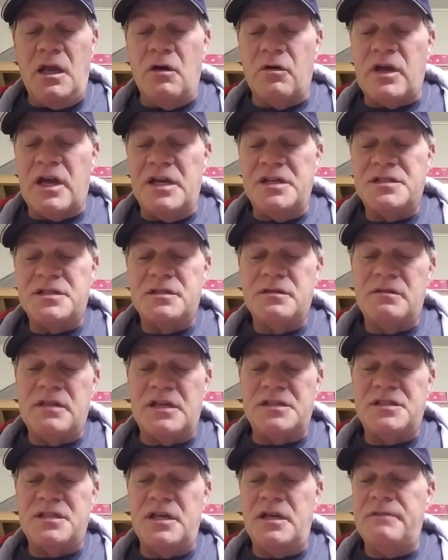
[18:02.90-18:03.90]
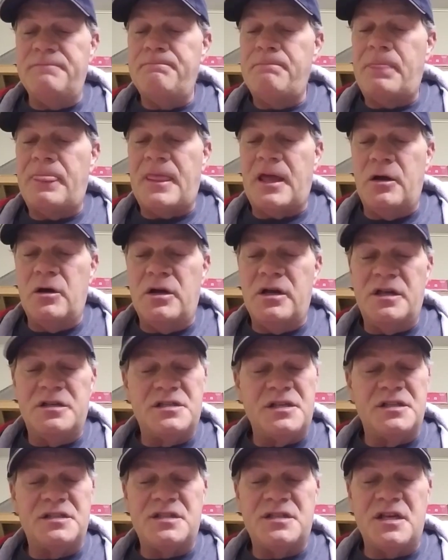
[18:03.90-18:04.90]
guys, that's it.
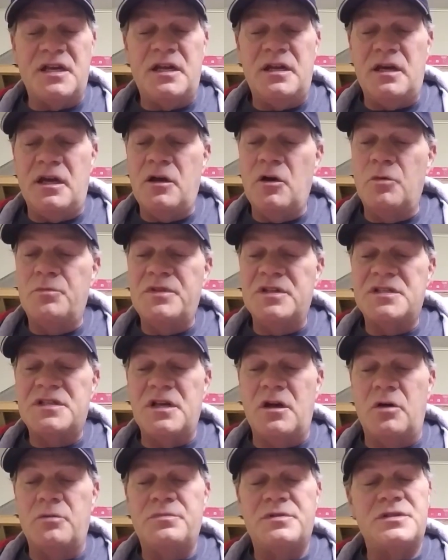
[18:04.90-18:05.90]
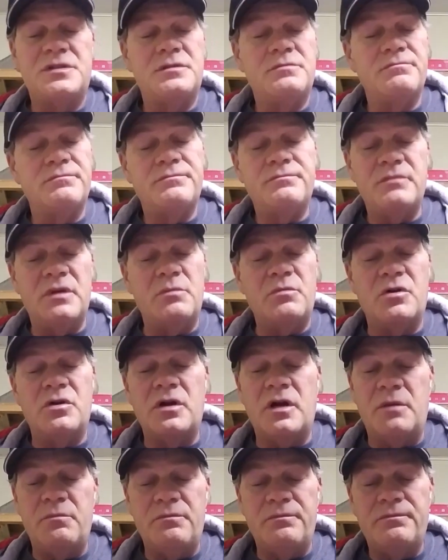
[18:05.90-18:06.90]
As I said, I hope this helps. Remember,
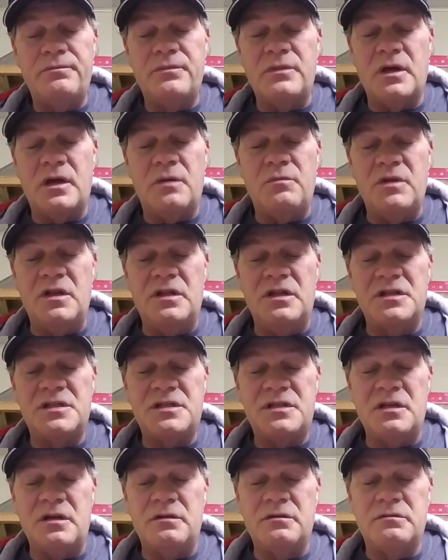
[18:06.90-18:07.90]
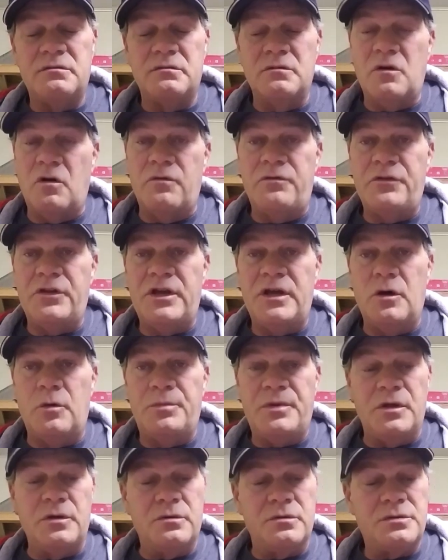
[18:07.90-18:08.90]
I'm in this to hopefully
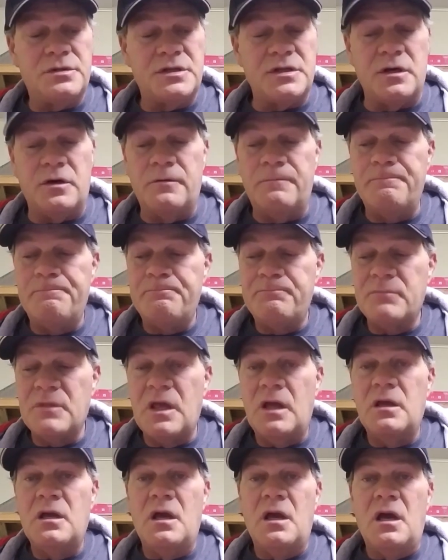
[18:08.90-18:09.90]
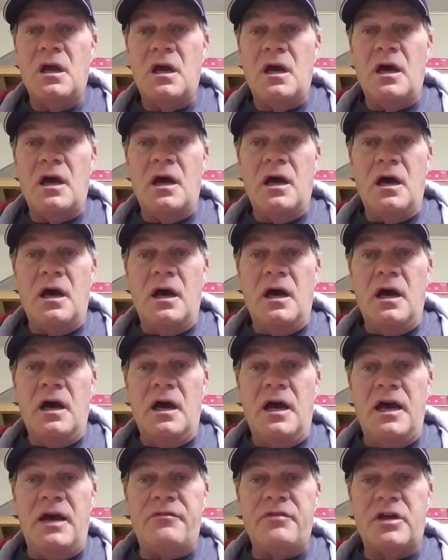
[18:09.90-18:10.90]
help you. So
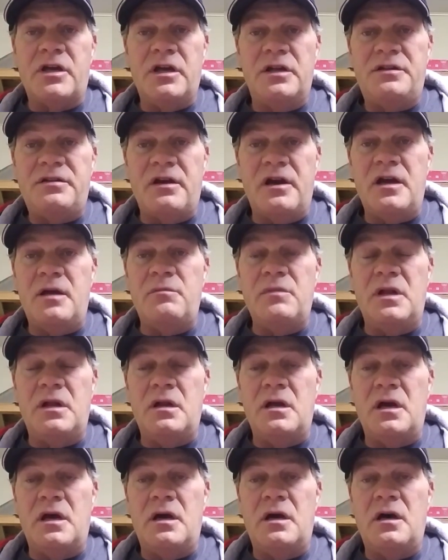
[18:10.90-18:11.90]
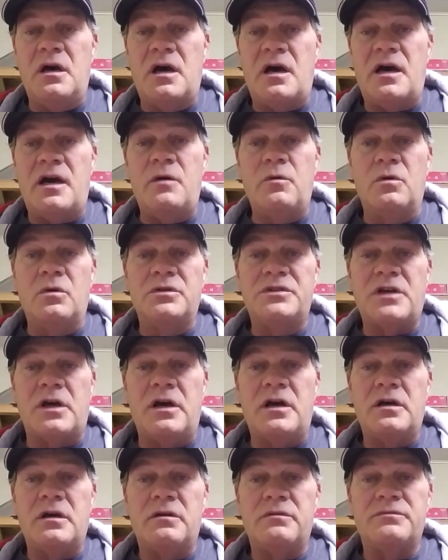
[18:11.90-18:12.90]
have a good time, and I will
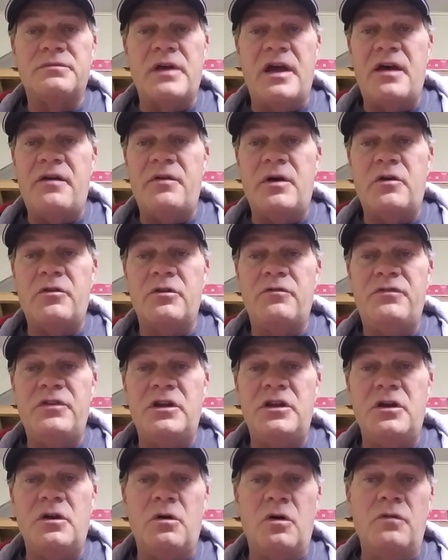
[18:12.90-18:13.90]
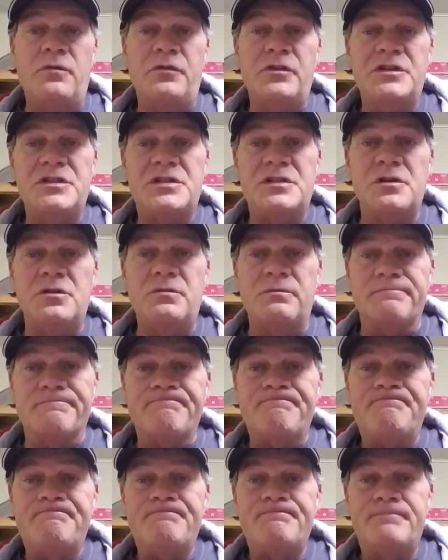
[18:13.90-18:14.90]
have out a video hopefully soon.
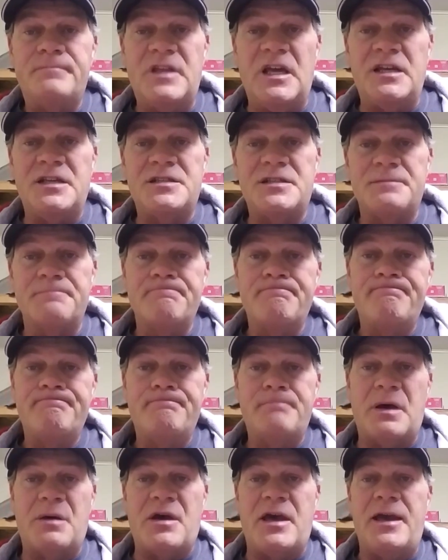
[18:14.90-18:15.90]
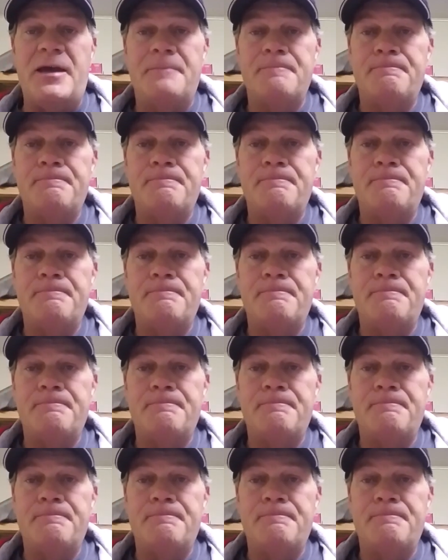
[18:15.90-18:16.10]
Thanks. Bye-bye.